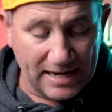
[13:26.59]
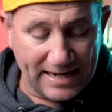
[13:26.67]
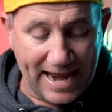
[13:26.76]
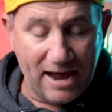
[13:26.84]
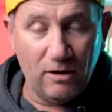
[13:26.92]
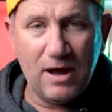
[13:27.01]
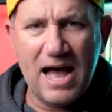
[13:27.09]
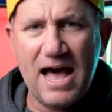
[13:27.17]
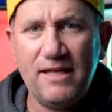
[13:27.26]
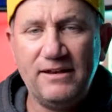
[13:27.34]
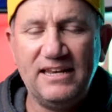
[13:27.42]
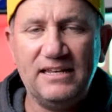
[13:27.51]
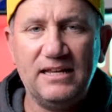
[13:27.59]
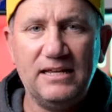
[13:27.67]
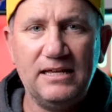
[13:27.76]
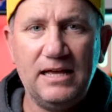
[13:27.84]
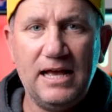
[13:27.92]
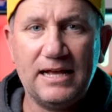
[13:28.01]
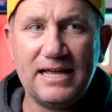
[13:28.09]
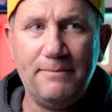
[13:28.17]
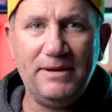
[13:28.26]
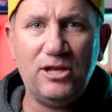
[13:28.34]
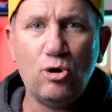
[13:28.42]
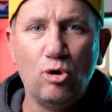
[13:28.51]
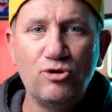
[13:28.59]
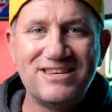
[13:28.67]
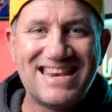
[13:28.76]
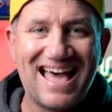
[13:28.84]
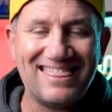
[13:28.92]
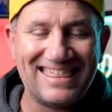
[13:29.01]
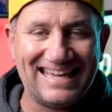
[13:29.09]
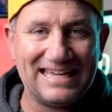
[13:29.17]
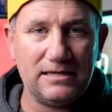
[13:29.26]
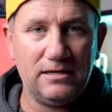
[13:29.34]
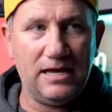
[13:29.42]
Now, a company called Nothing.